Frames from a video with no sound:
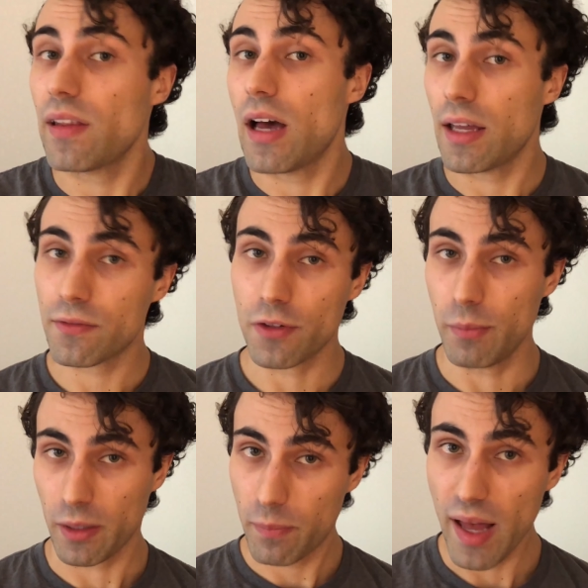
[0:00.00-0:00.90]
line from
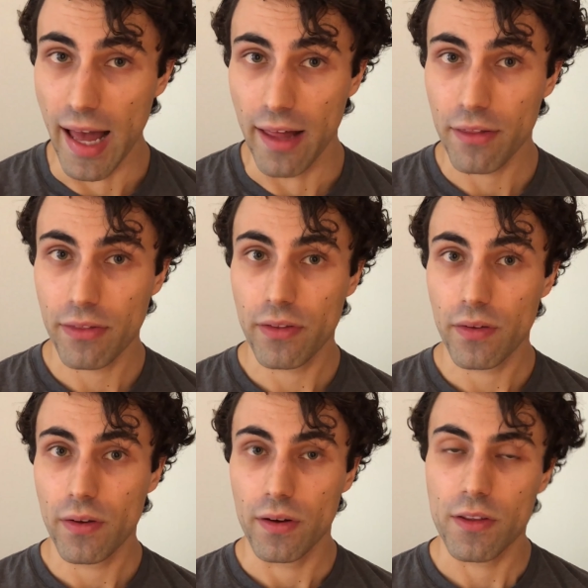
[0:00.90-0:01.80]
Macbeth,
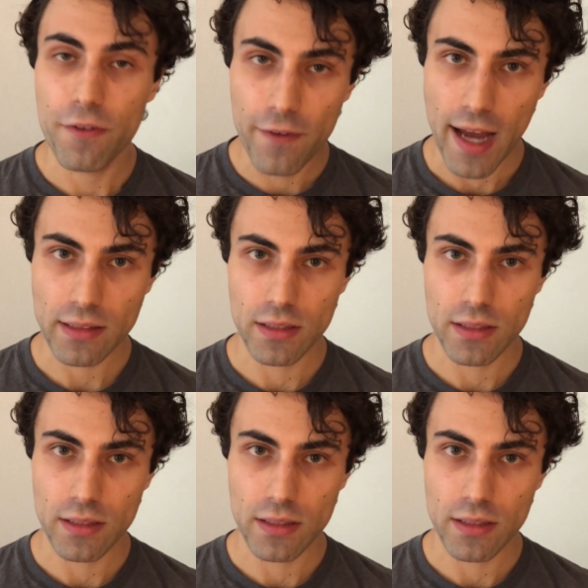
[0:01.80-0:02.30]
the fact